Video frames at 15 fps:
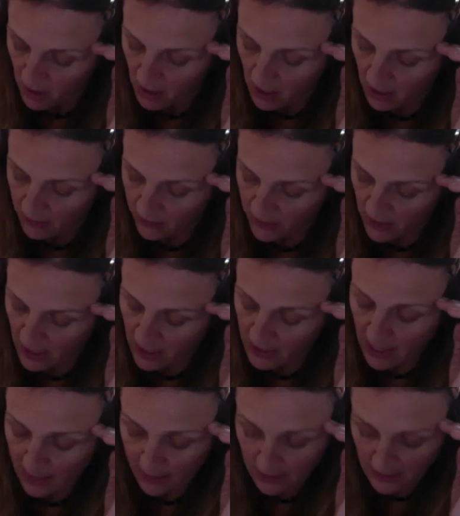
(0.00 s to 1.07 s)
And then
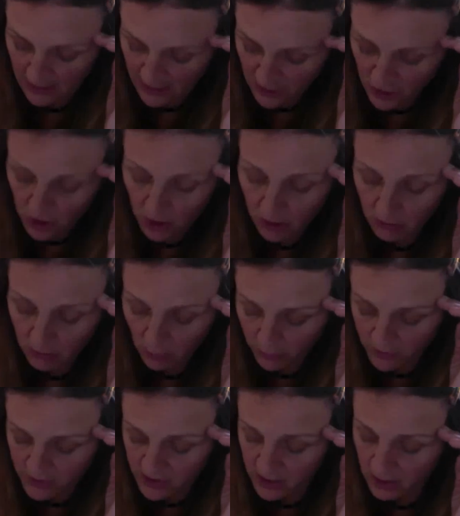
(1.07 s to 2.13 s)
echinacea,
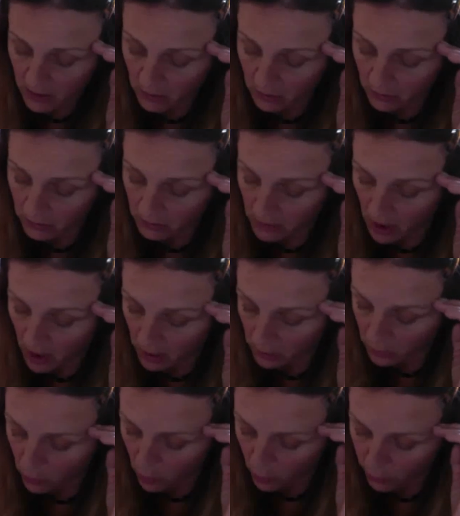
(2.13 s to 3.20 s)
golden seal,
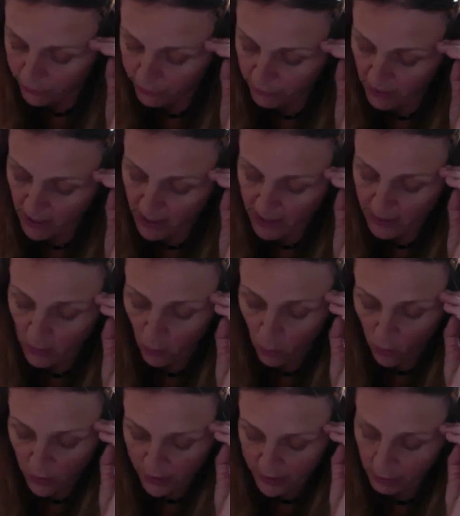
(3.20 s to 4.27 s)
gold thread,
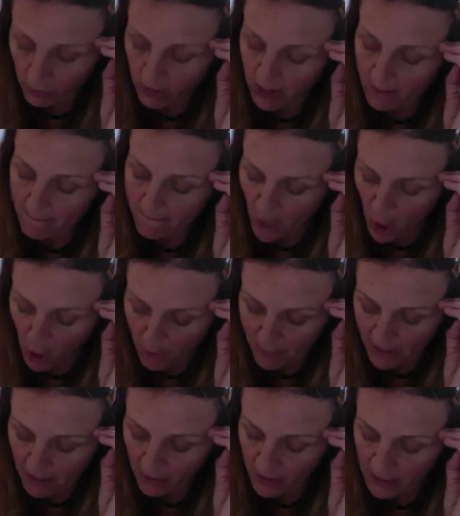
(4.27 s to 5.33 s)
Oregon grape,
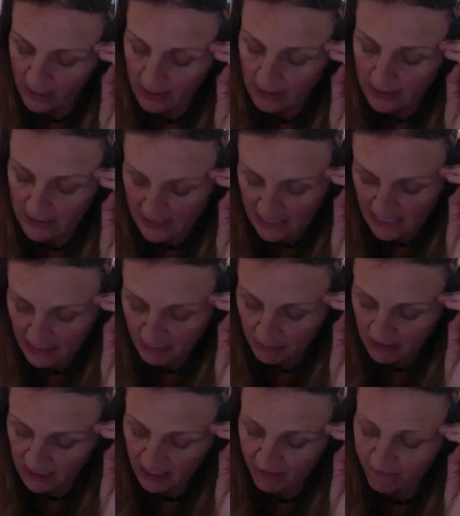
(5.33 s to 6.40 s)
barberry, neem
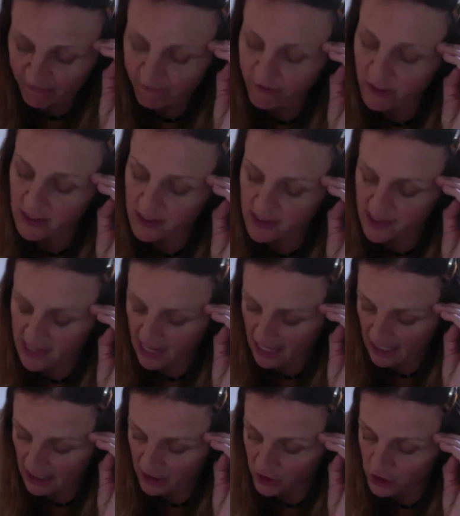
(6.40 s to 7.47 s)
leaf,
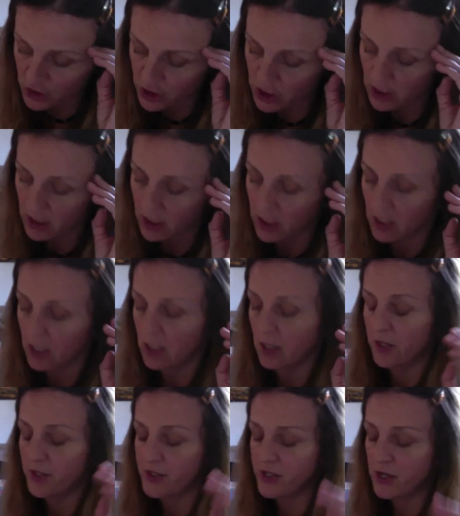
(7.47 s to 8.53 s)
sage.
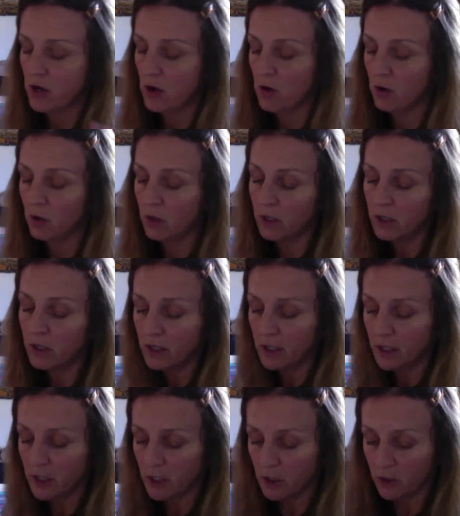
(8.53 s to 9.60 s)
So,
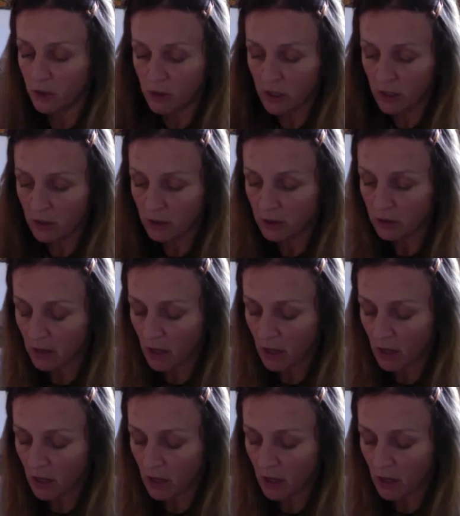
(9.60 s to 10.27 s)
you know, you can